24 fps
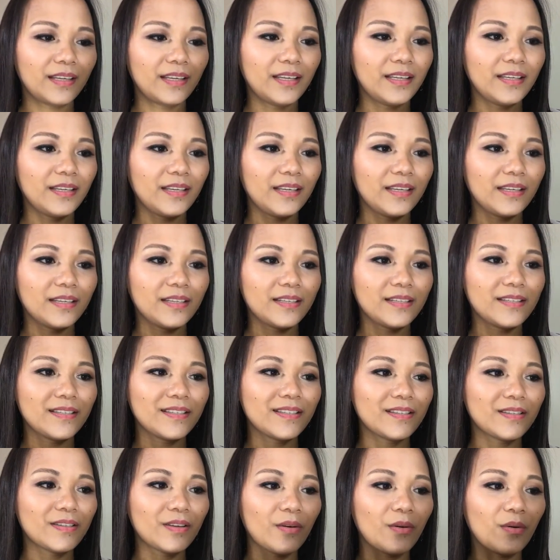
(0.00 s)
It is
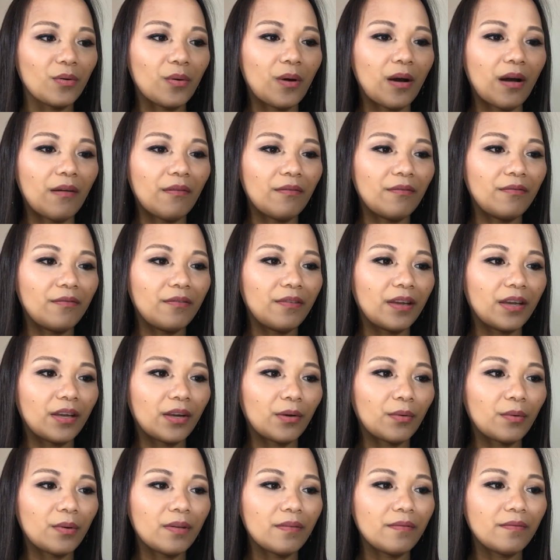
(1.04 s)
so
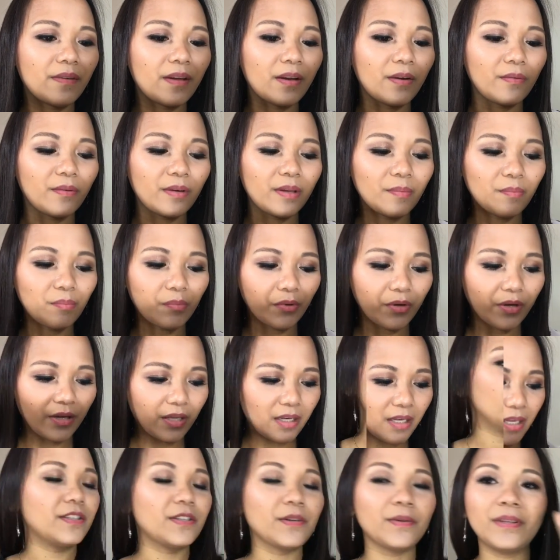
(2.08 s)
very, very
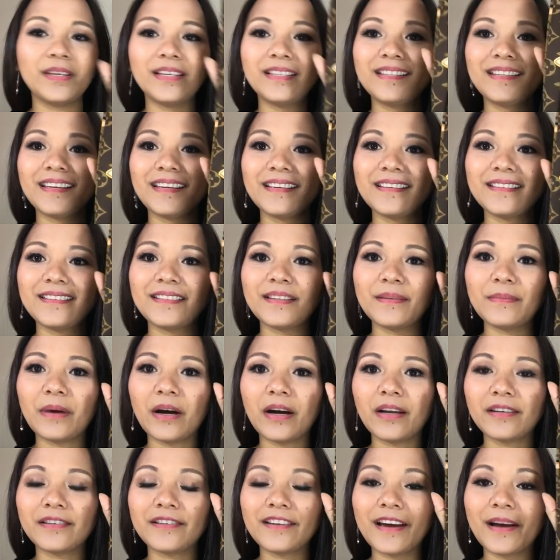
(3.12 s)
pretty. So this is the
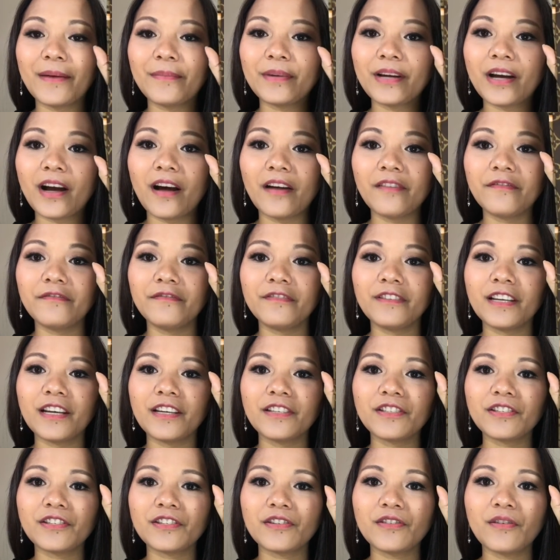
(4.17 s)
Monogram
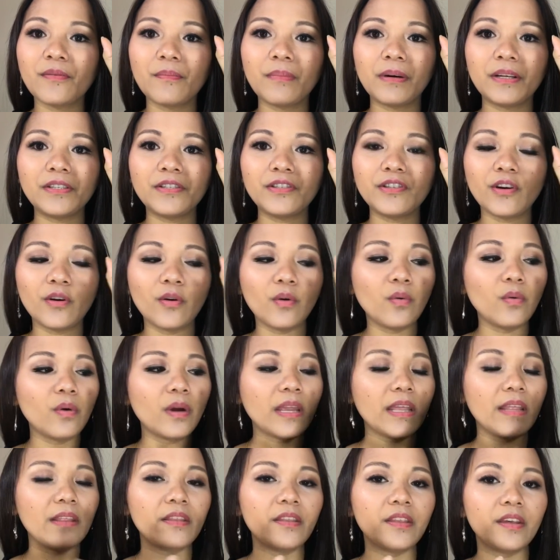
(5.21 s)
Confidential Bandeau
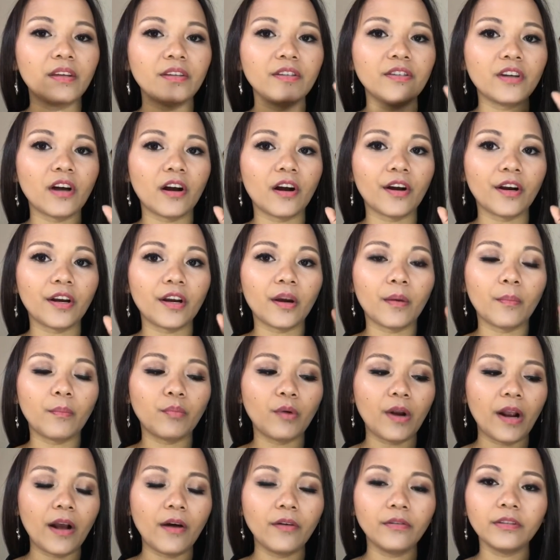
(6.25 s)
in the dark
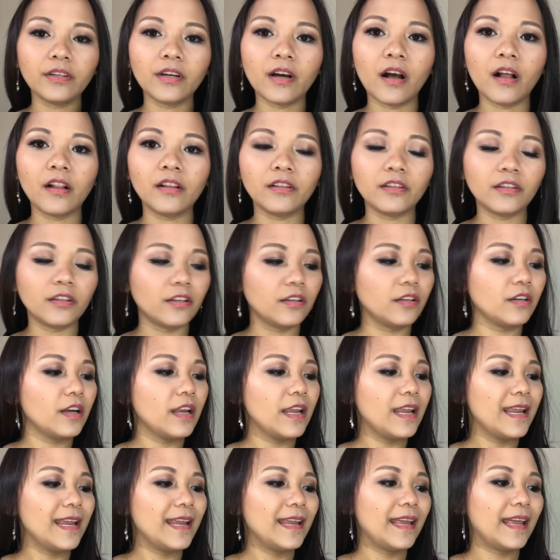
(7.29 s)
brown color
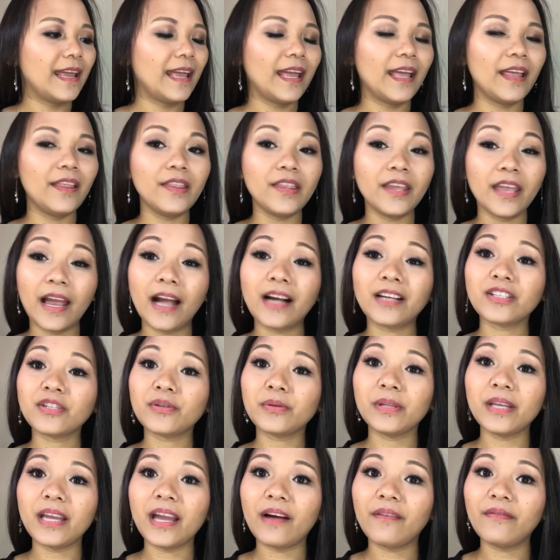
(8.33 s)
and they
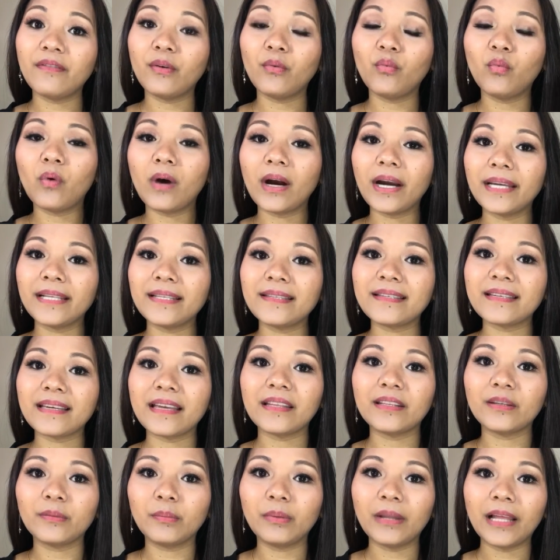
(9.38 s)
actually have the white
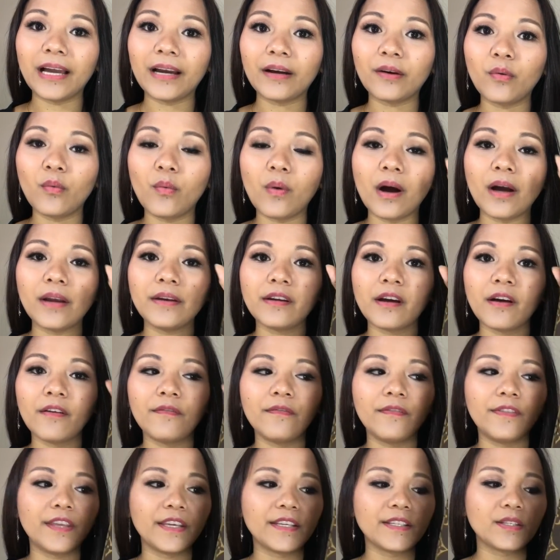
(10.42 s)
and the black one
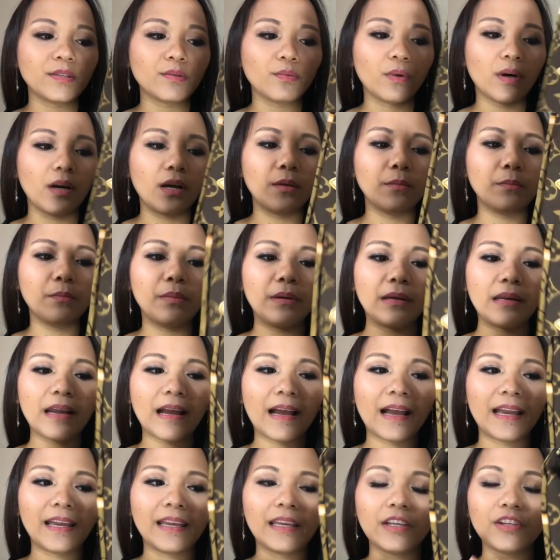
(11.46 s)
of this one but
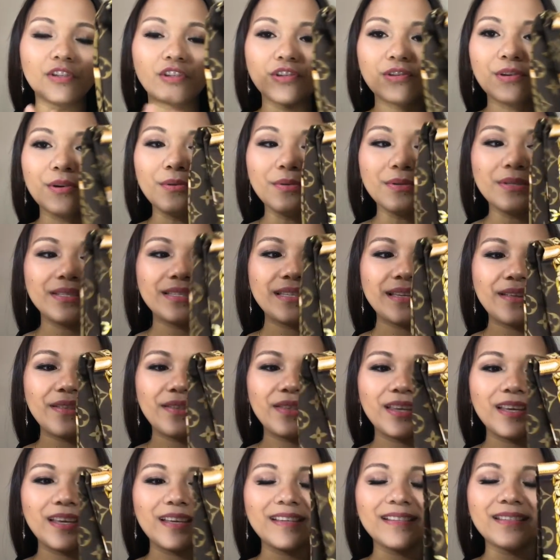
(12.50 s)
I chose
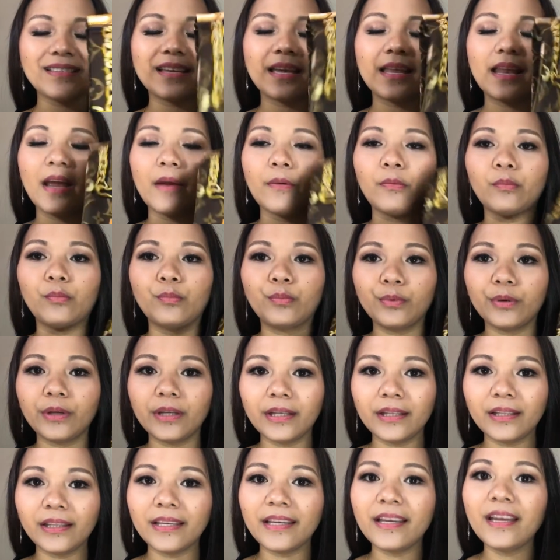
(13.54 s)
this and I
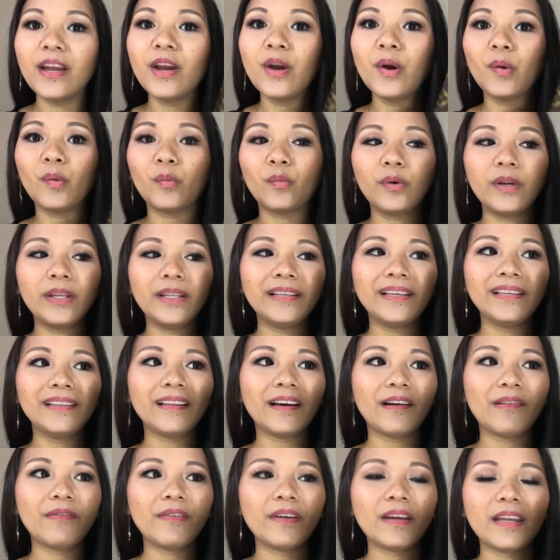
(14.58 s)
really really
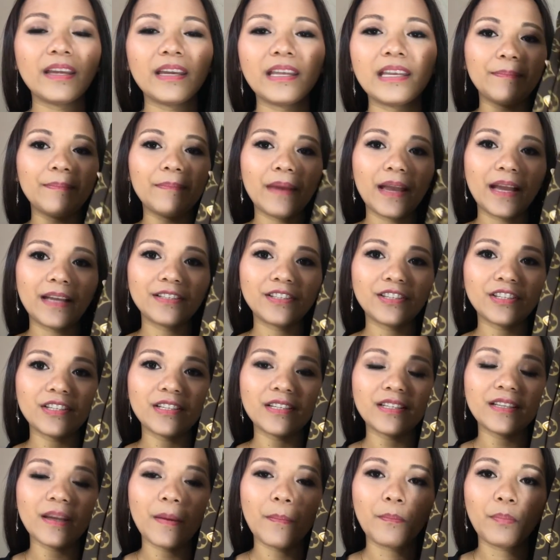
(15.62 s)
love it
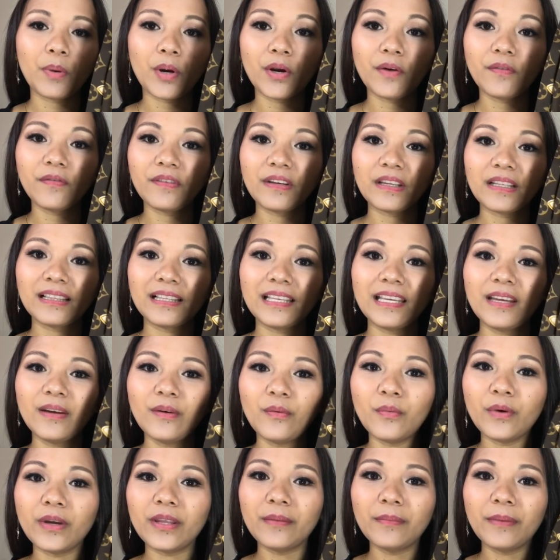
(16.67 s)
matches perfectly
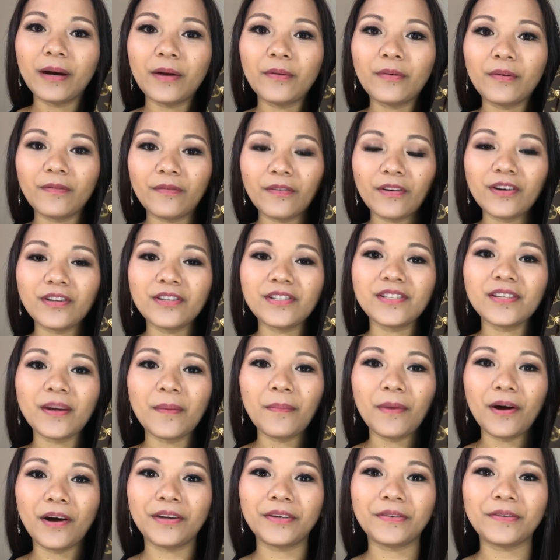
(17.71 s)
with my reverse
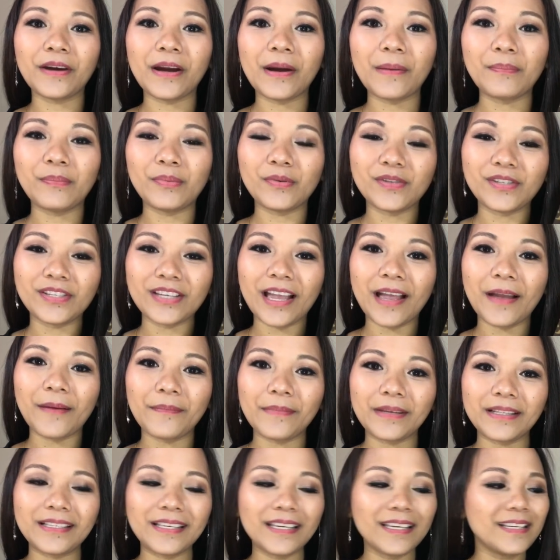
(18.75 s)
monogram Pochette
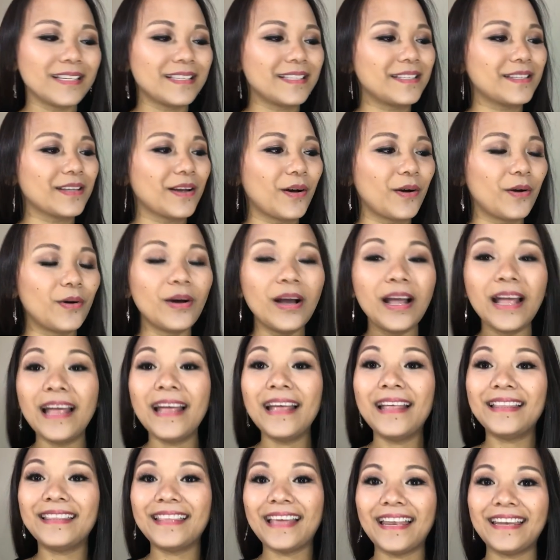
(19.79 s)
Métis so
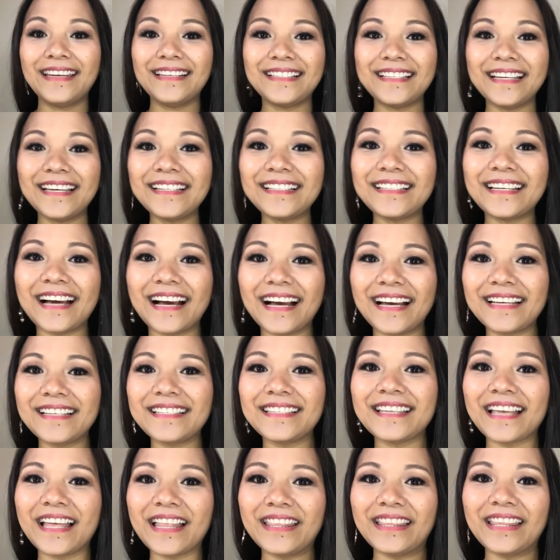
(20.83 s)
that is it
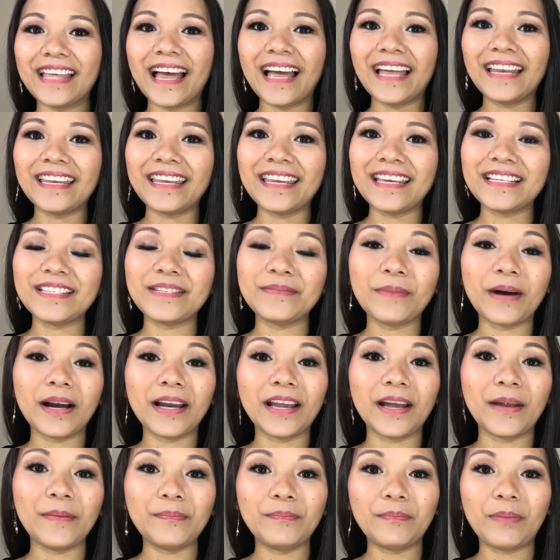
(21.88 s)
guys that is my
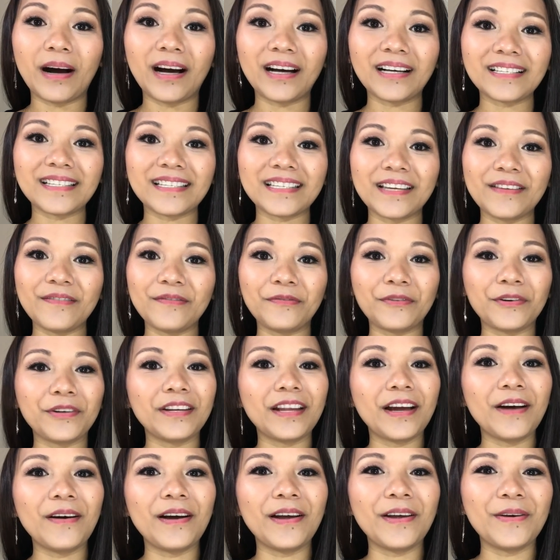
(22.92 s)
unboxing for
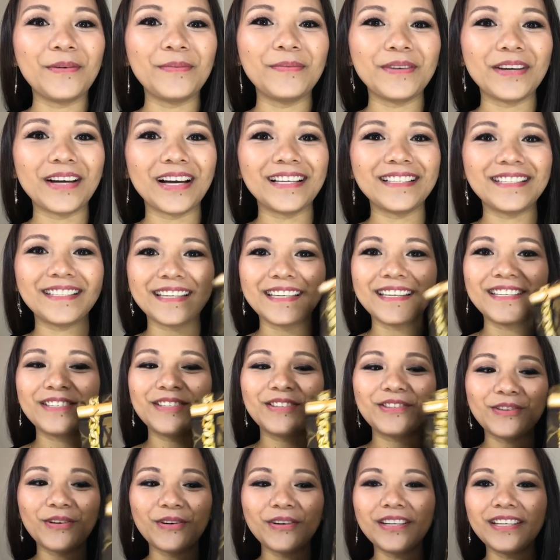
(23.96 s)
now I hope you guys
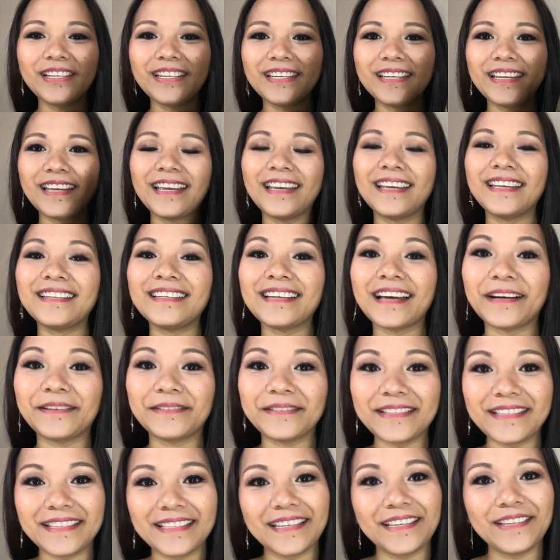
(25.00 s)
enjoyed it and I
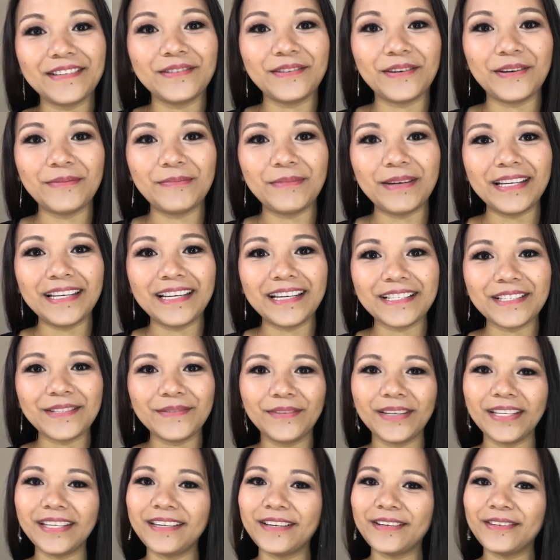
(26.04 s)
will see you on my next
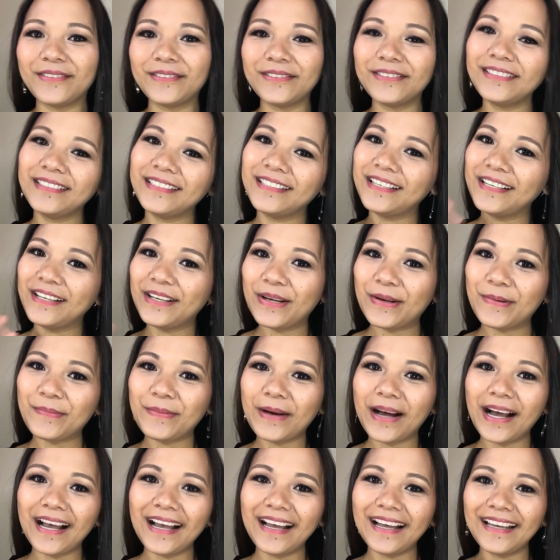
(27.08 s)
video
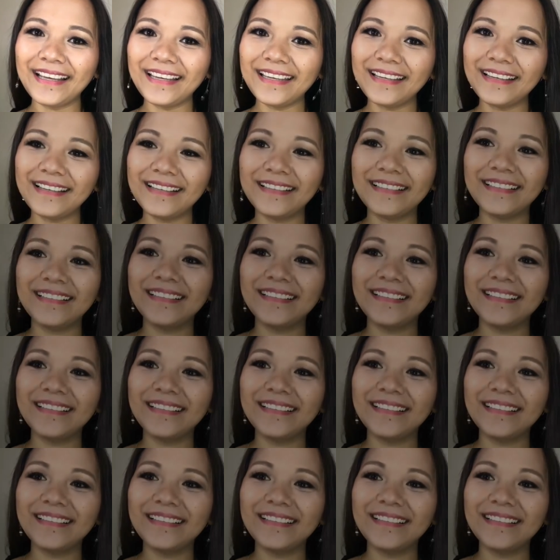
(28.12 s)
bye